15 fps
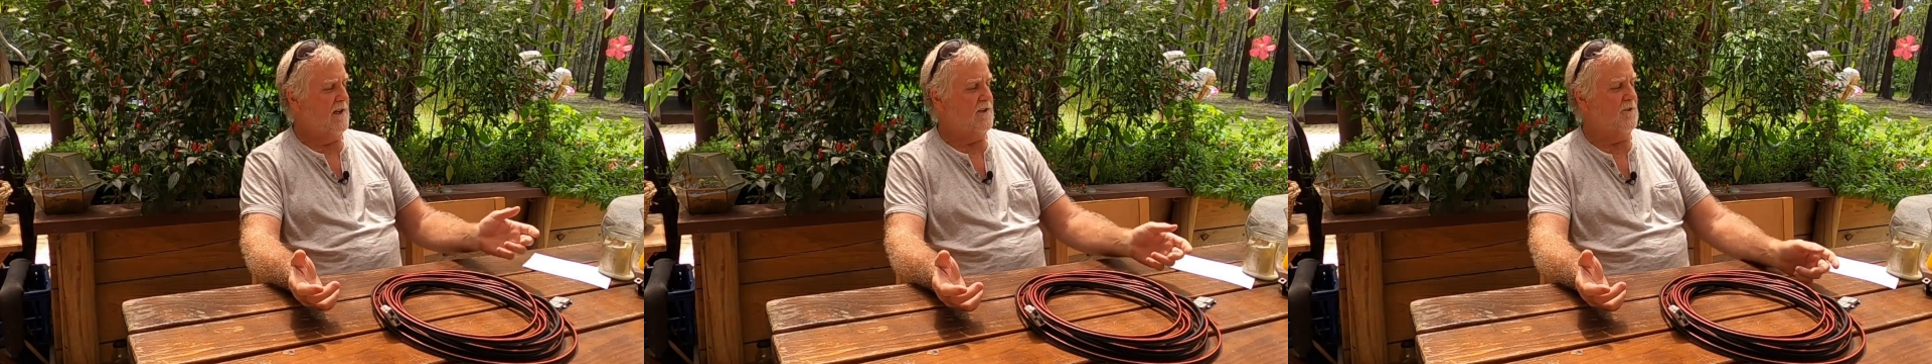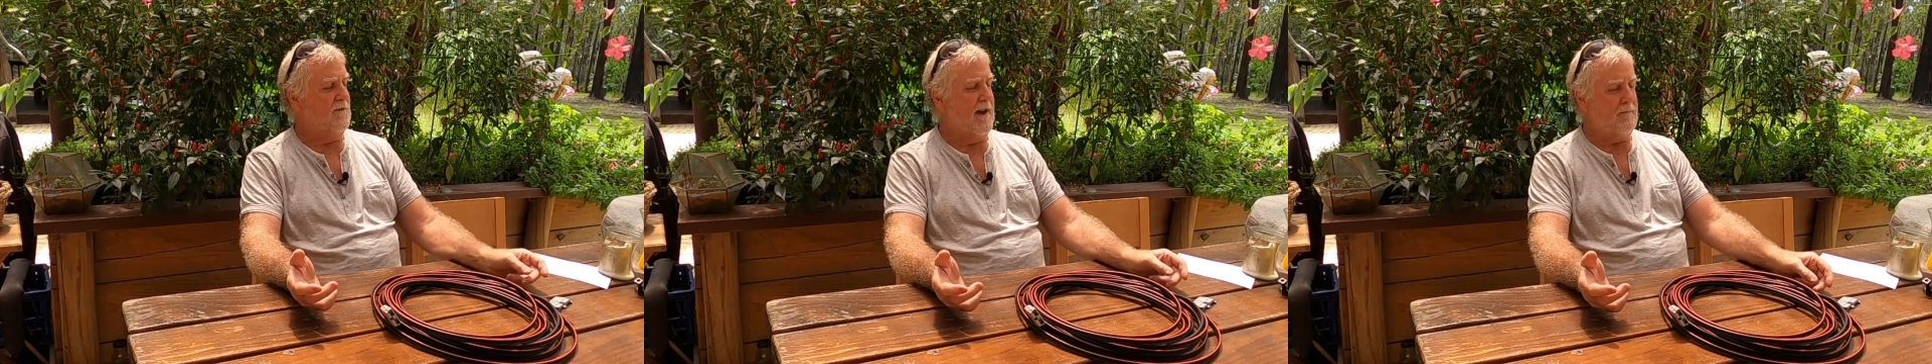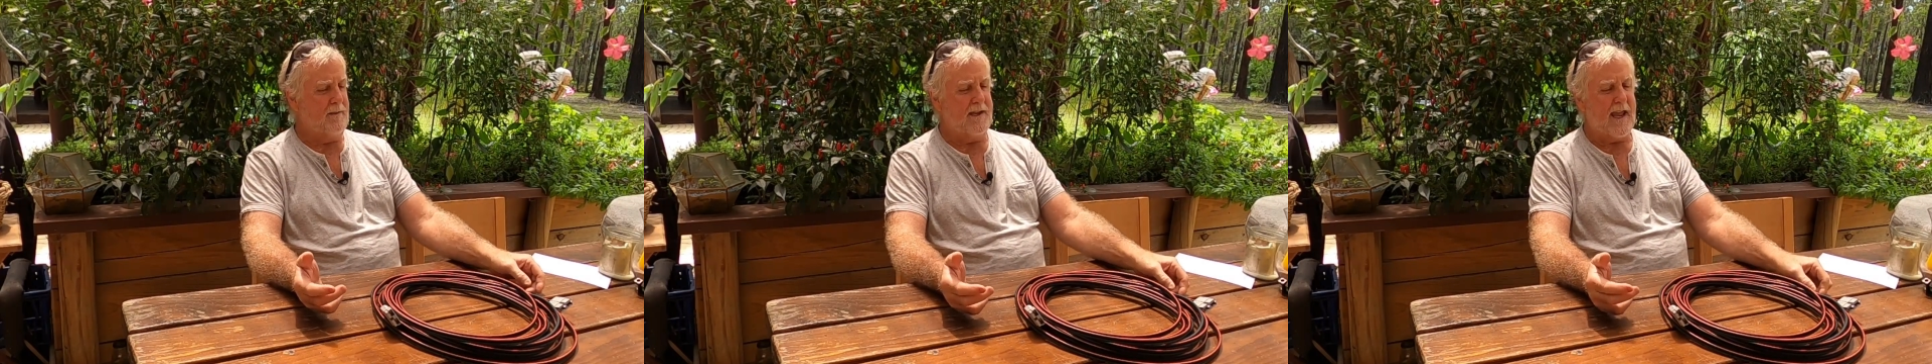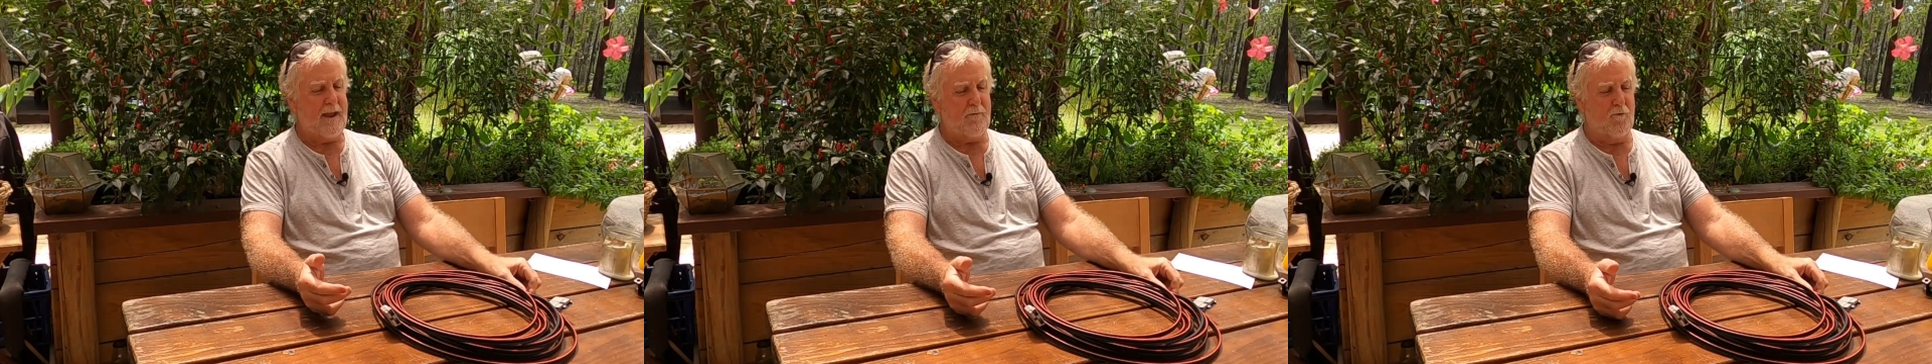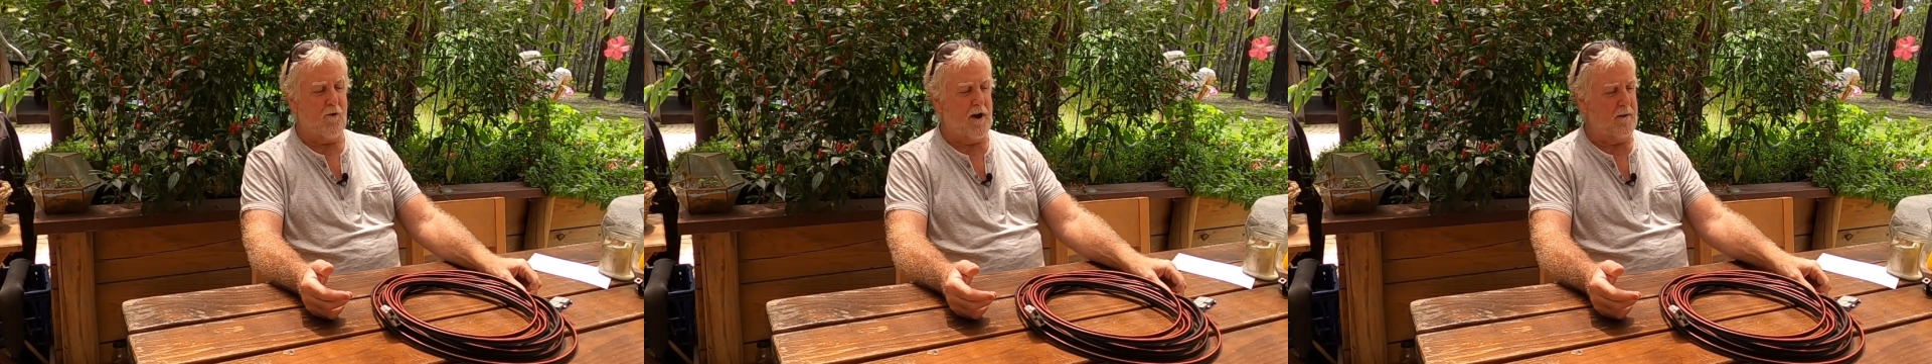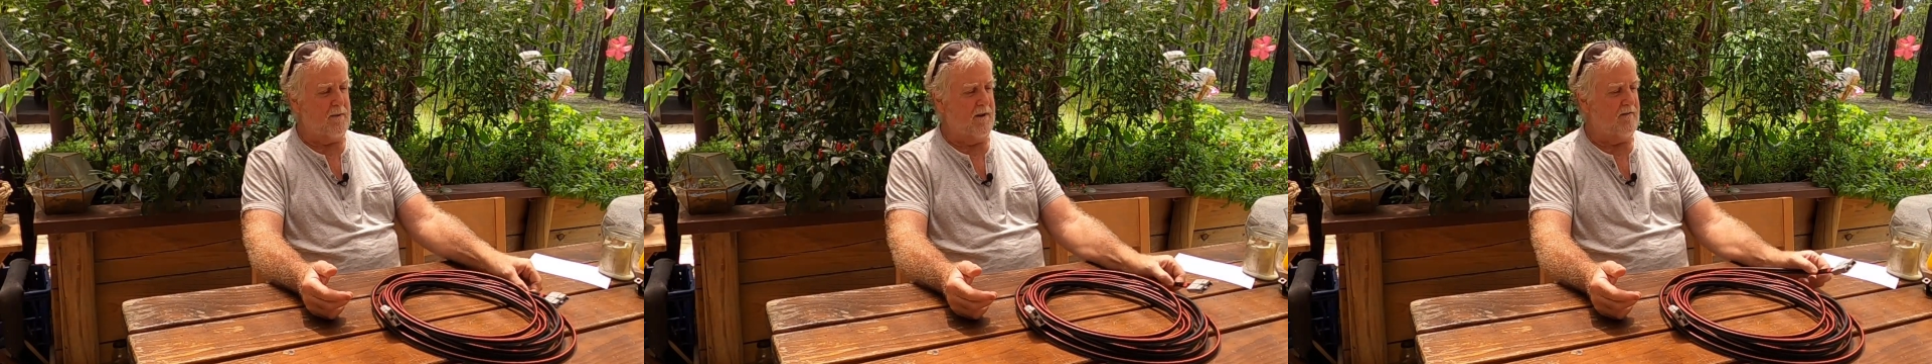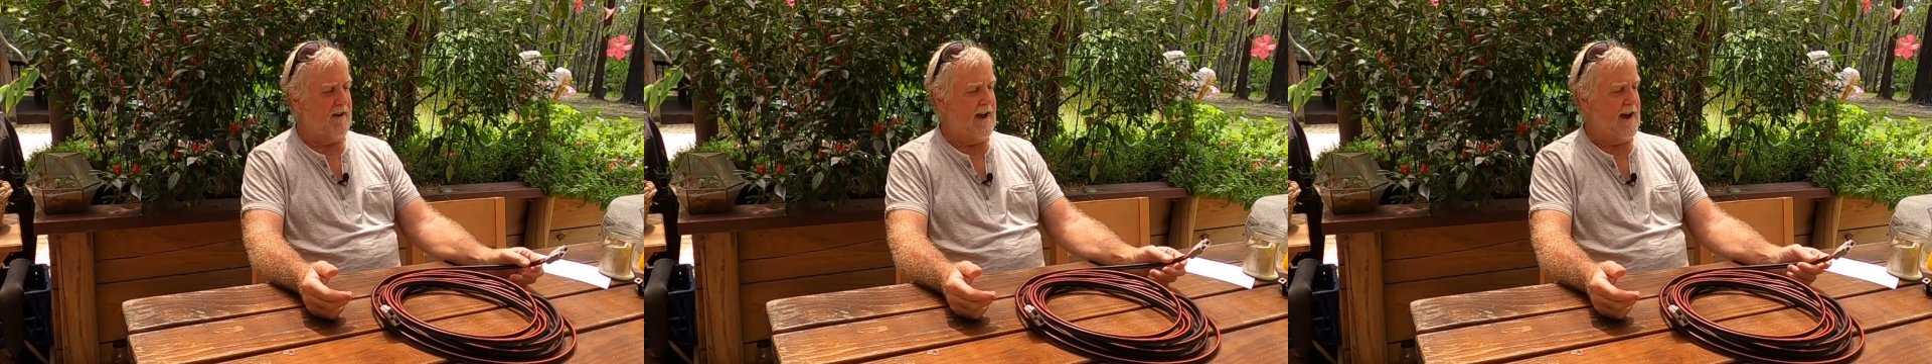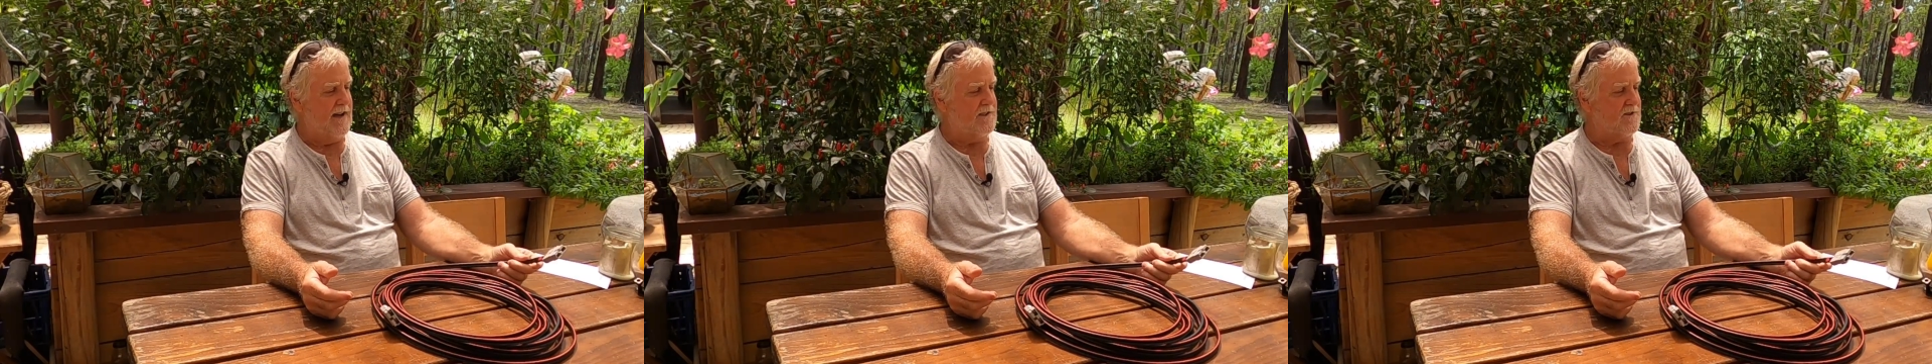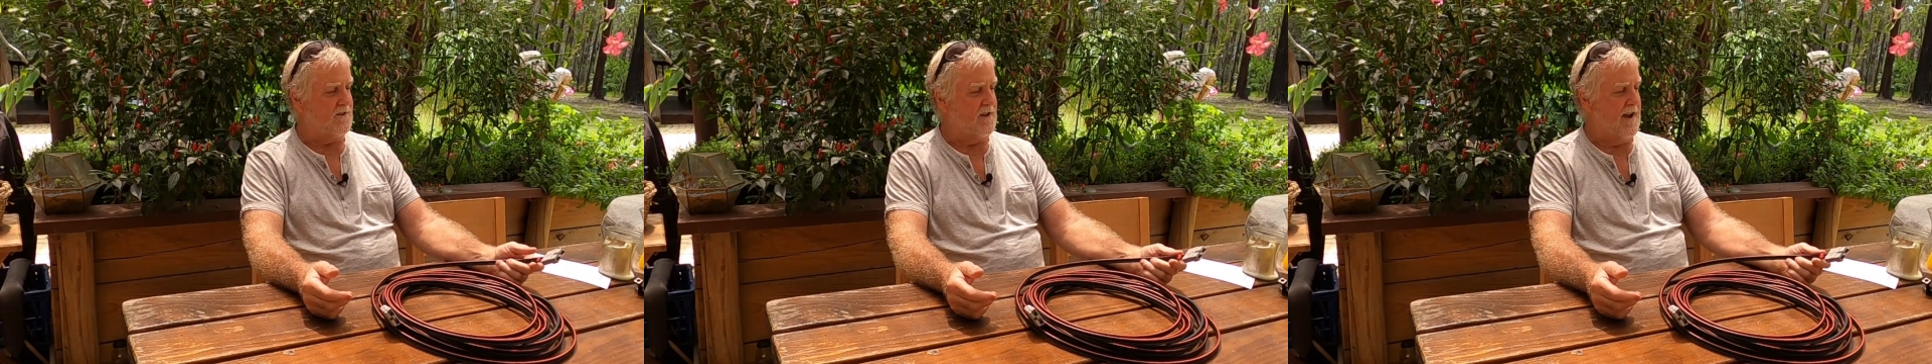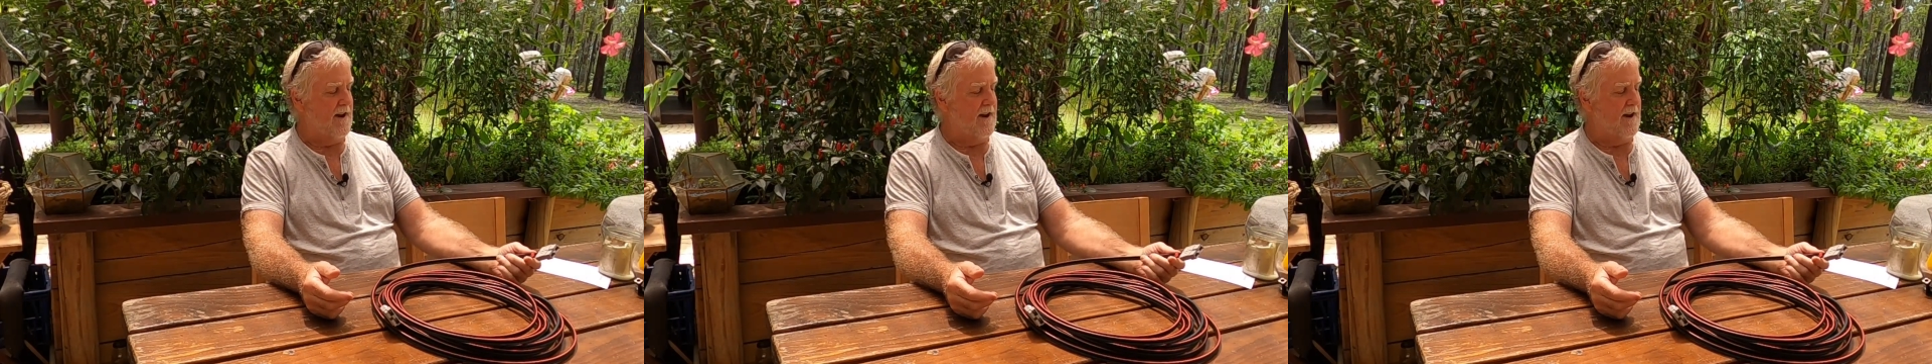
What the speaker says: so that became quite a bit of a hassle.